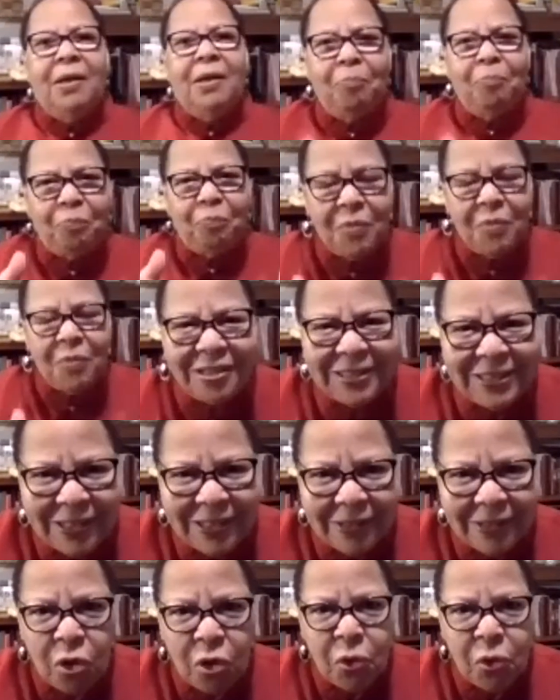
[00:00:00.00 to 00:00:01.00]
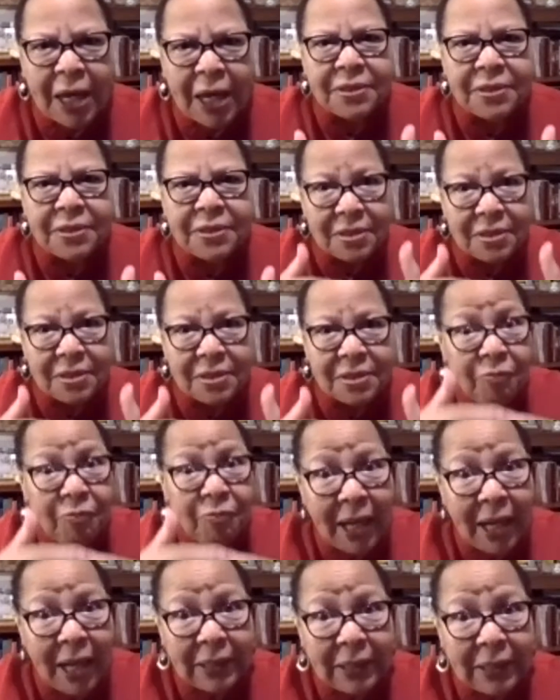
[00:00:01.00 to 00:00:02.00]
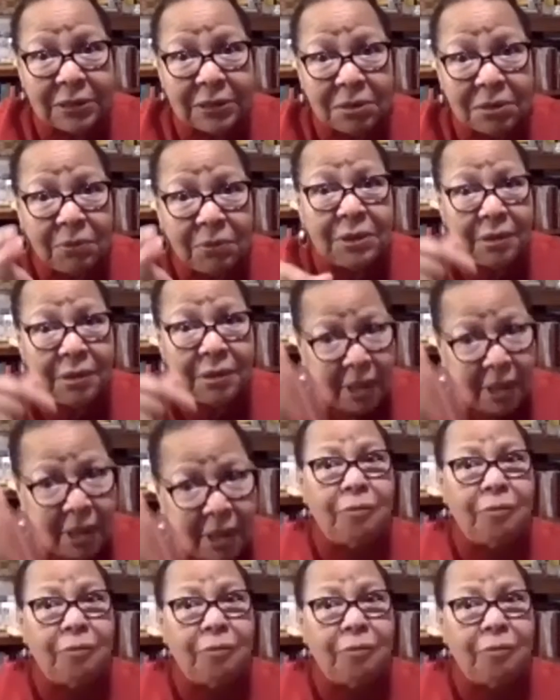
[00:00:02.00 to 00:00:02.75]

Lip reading: You can stop violence with love.